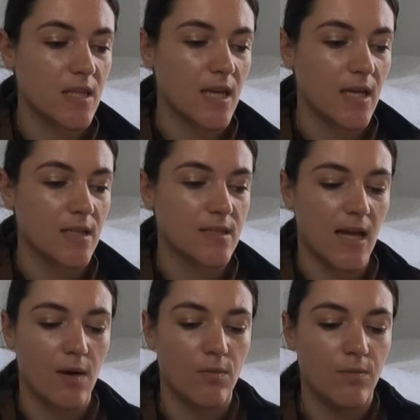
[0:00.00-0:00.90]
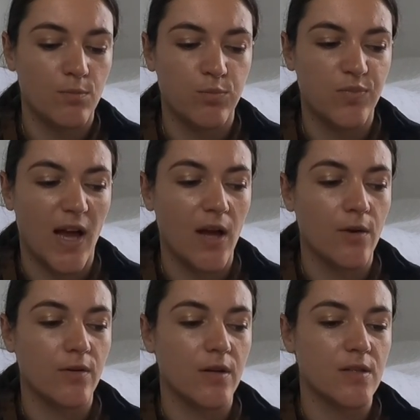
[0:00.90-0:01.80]
are things that
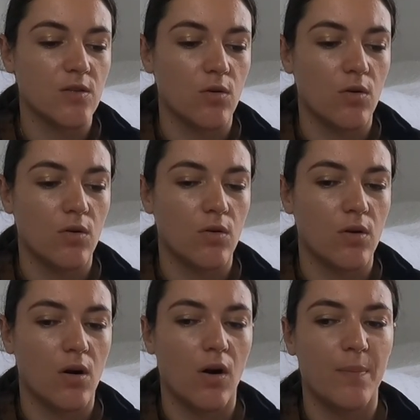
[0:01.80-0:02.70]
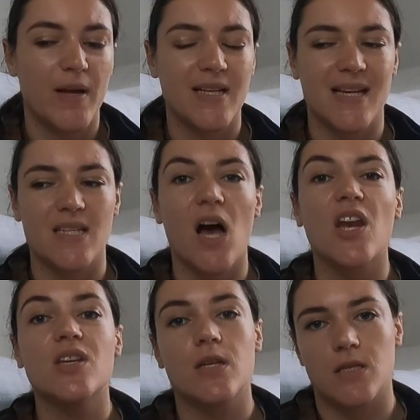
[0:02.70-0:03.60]
owners or I guess
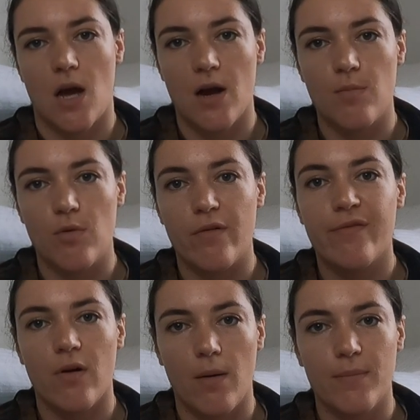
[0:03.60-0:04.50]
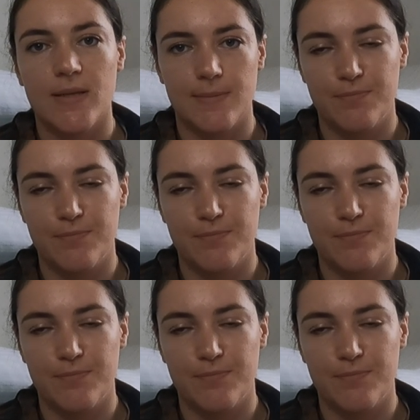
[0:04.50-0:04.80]
undesirable from